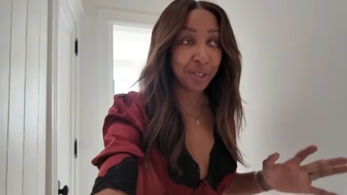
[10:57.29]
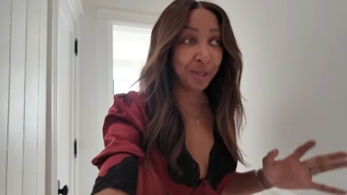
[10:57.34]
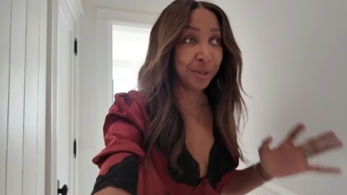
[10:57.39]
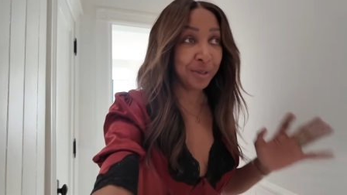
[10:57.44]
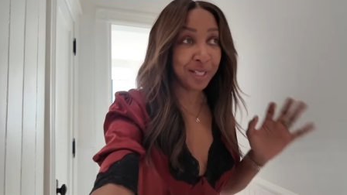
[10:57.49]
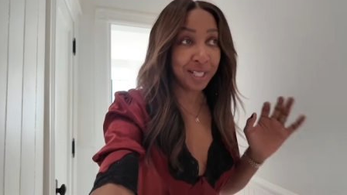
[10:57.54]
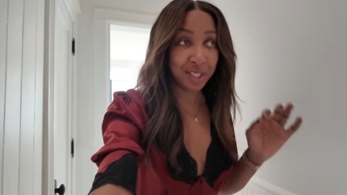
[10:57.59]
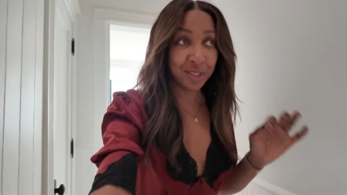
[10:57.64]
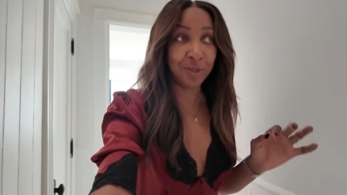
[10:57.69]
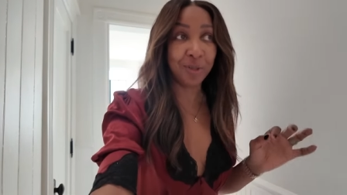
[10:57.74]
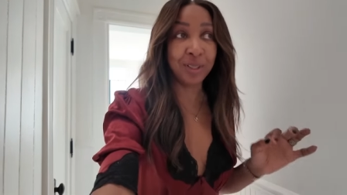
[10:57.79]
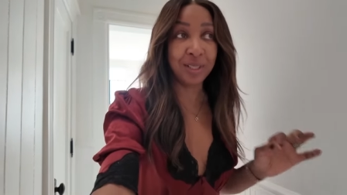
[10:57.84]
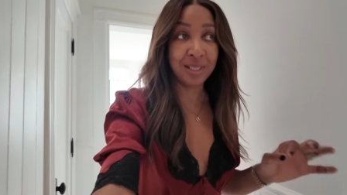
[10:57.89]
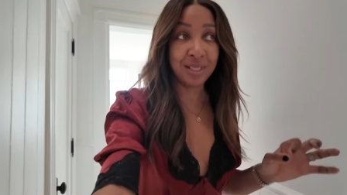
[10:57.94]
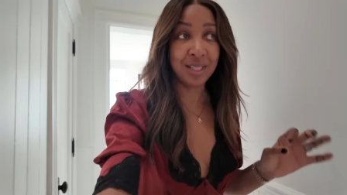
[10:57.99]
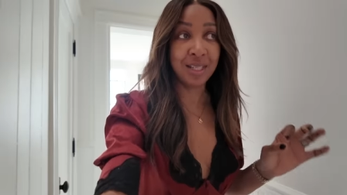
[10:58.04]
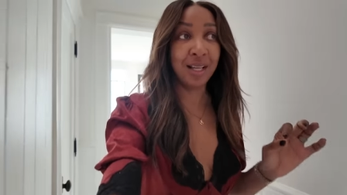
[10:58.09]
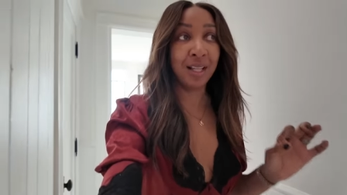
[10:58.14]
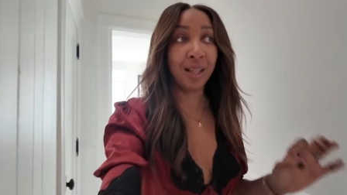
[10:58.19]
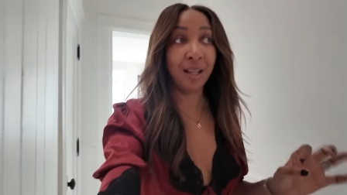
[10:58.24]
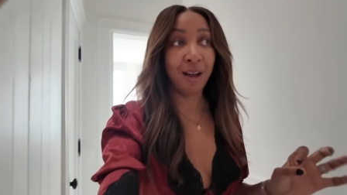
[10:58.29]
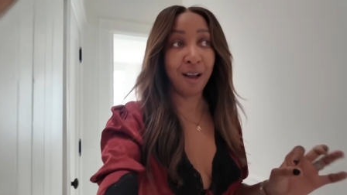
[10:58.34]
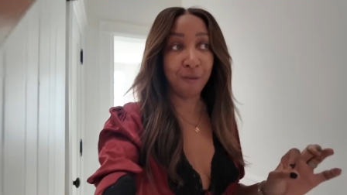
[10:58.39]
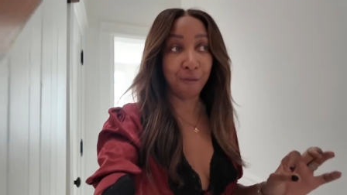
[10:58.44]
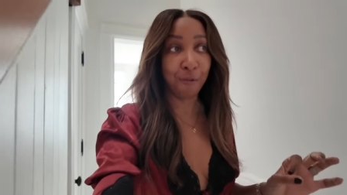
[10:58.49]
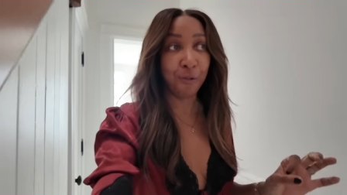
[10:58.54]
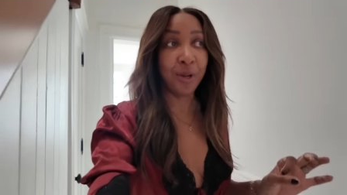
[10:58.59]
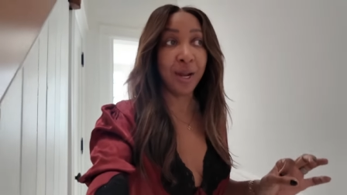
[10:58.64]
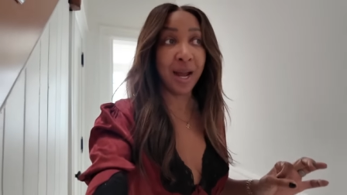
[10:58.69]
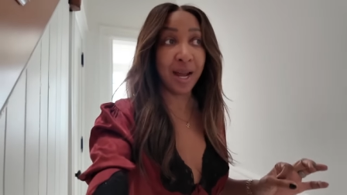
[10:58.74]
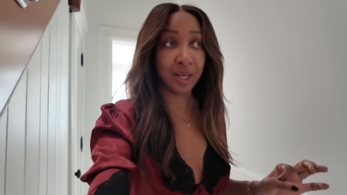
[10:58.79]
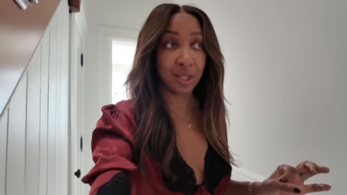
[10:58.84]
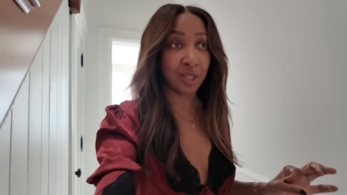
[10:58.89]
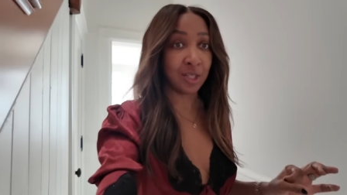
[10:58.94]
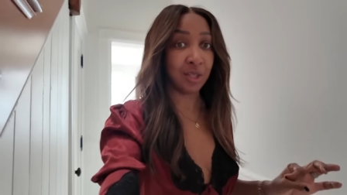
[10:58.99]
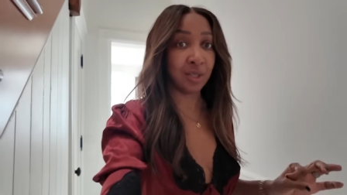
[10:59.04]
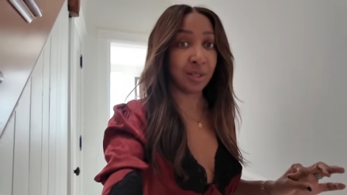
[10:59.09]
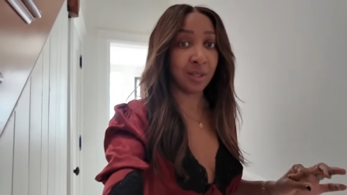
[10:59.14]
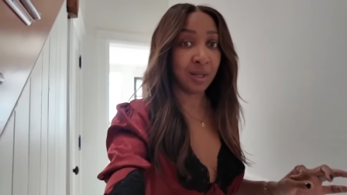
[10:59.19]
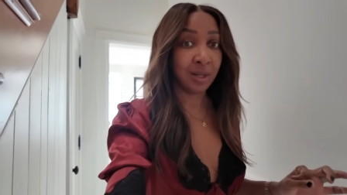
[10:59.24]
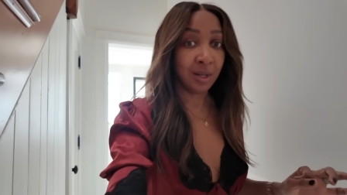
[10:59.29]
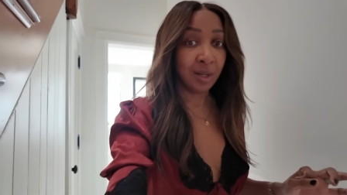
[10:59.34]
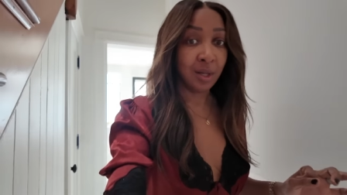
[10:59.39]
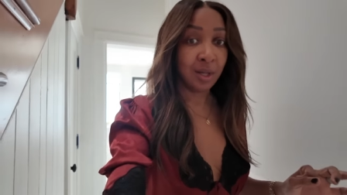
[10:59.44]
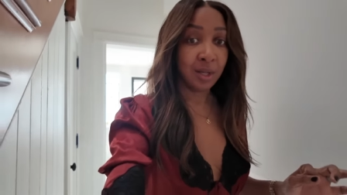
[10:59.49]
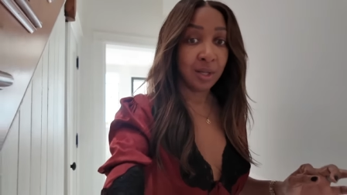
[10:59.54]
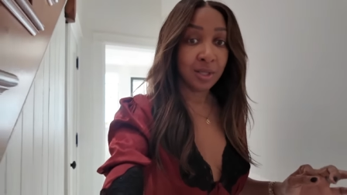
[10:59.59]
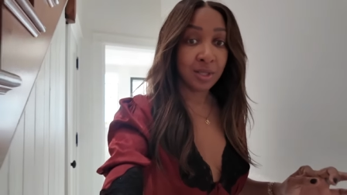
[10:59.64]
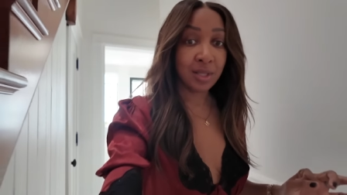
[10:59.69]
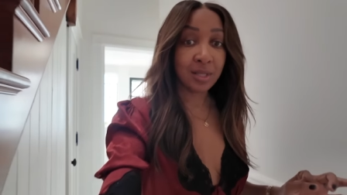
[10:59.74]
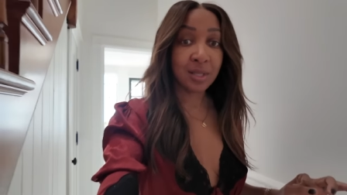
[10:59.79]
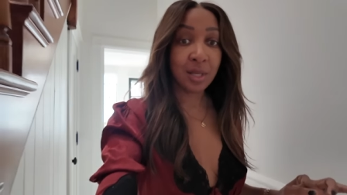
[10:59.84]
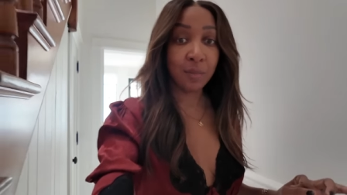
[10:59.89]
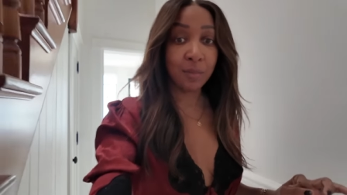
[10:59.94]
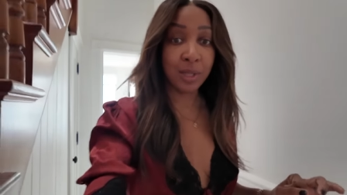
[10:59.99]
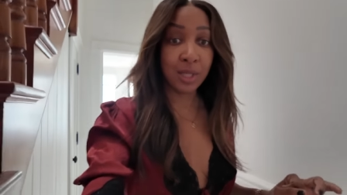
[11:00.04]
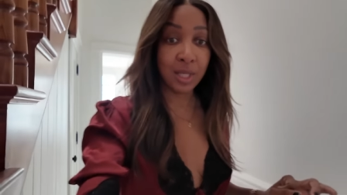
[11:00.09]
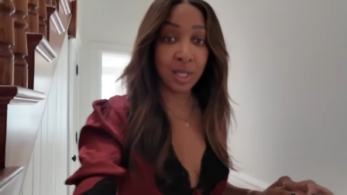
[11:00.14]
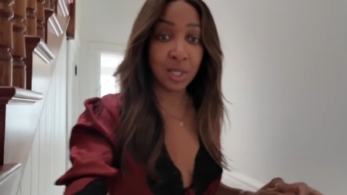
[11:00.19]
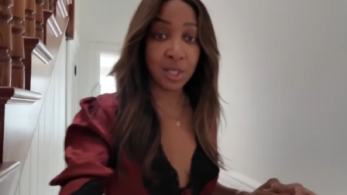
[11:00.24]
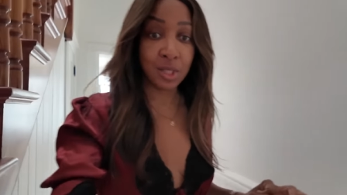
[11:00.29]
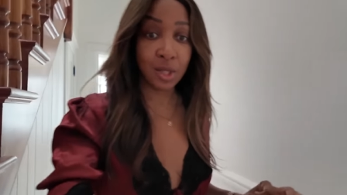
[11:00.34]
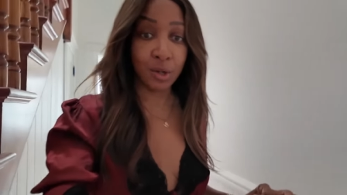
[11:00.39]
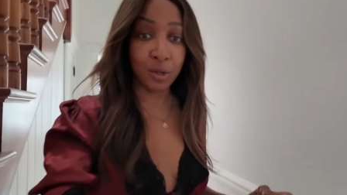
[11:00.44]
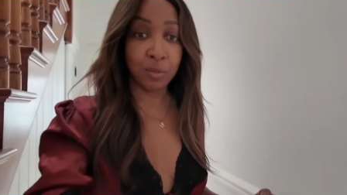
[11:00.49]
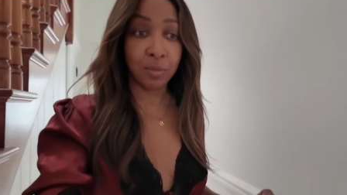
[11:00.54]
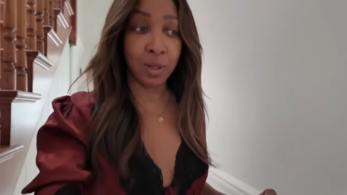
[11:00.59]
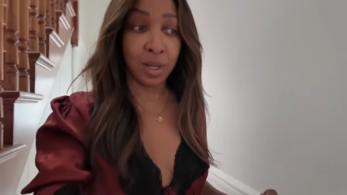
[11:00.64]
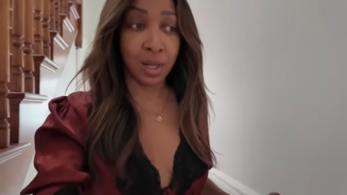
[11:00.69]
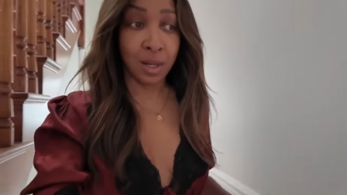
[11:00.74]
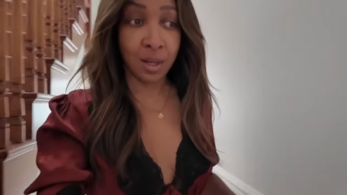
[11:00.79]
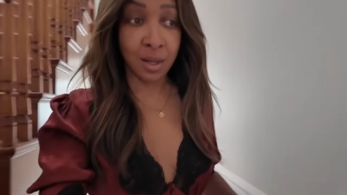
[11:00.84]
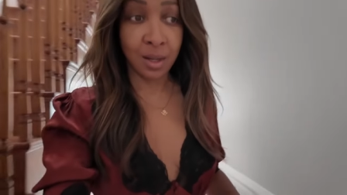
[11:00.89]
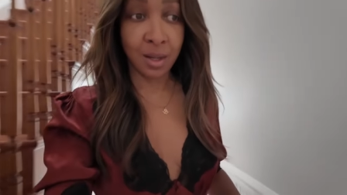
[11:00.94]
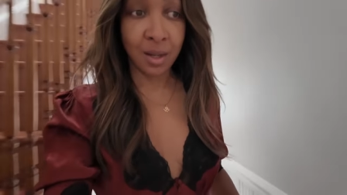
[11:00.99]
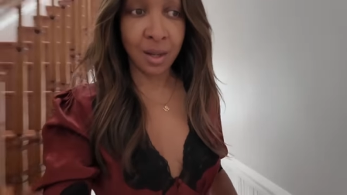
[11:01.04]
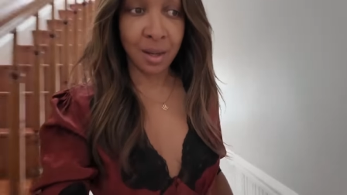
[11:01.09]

You're literally going to see a live reaction to something he showed me.